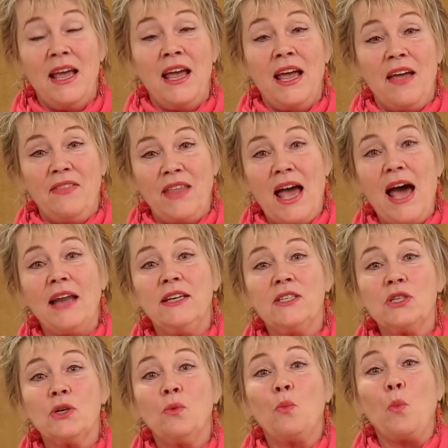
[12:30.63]
and that
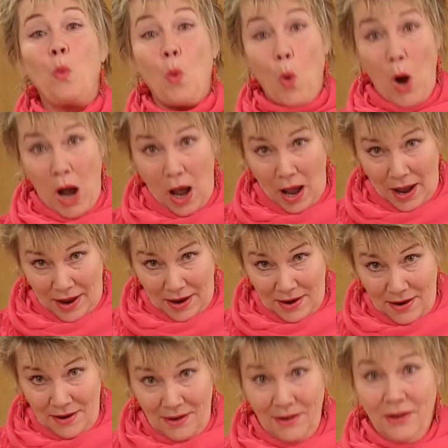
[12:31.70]
is
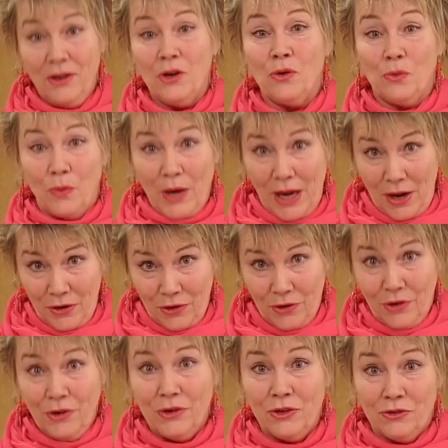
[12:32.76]
why
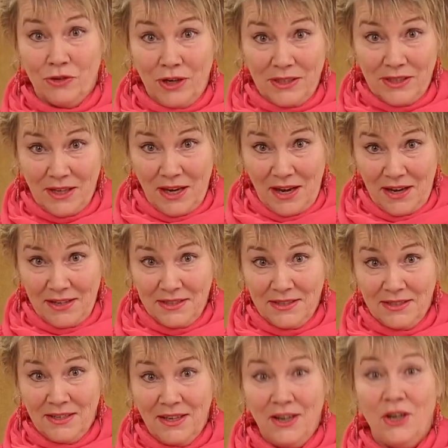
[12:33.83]
Creator trusts
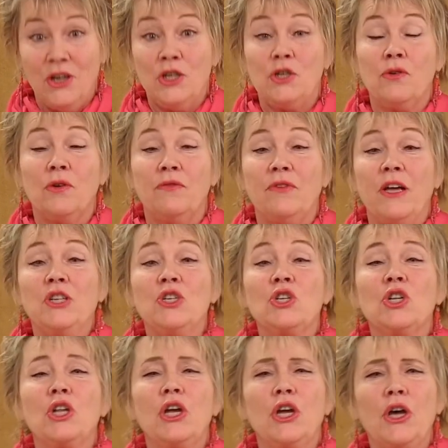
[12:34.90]
us to
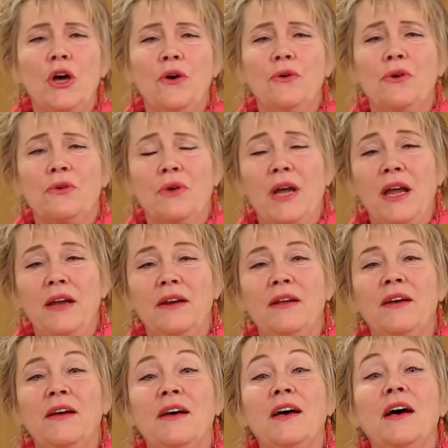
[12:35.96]
eventually co-create
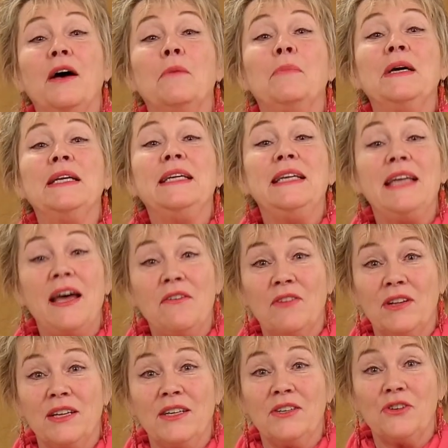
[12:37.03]
a
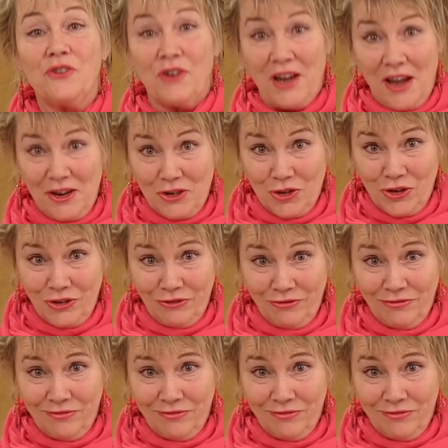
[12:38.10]
benevolent creation.